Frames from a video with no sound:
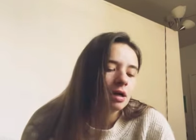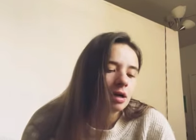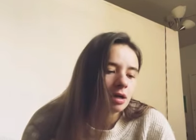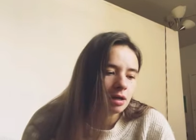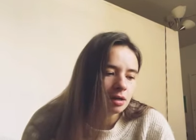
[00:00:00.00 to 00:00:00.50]

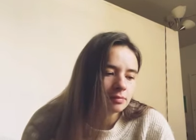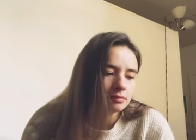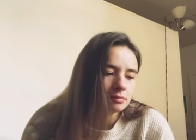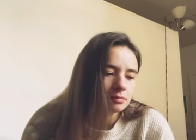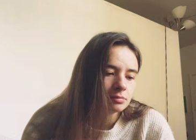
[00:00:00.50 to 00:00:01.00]

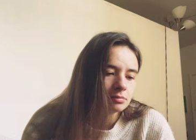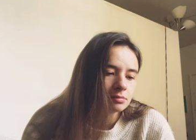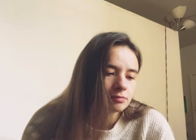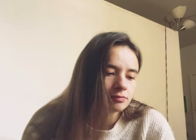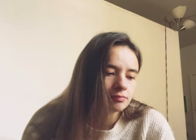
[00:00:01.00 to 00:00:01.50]
um,
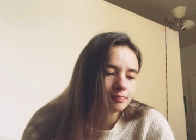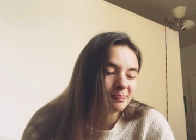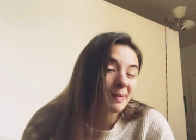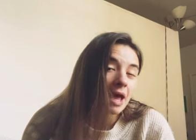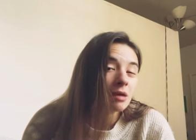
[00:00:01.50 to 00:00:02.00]

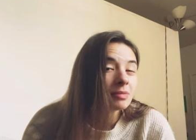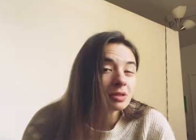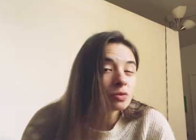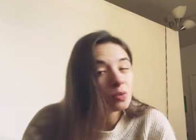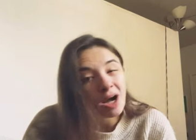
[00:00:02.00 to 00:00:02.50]

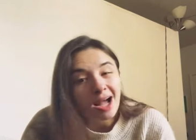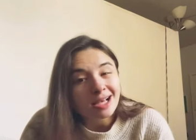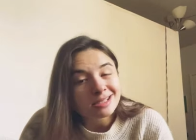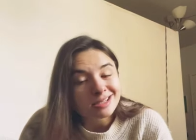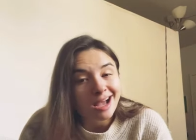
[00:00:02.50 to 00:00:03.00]
payment
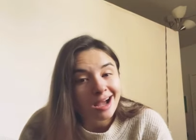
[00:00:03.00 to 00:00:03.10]
wise,